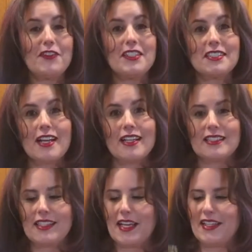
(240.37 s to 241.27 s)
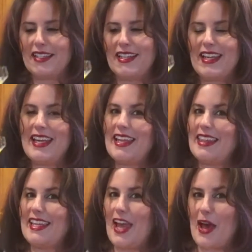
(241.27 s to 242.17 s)
first cocktail,
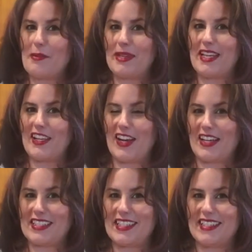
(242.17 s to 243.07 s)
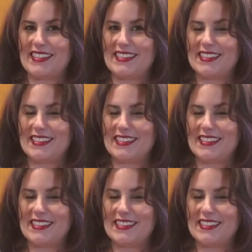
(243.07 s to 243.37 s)
the Abbey Cocktail.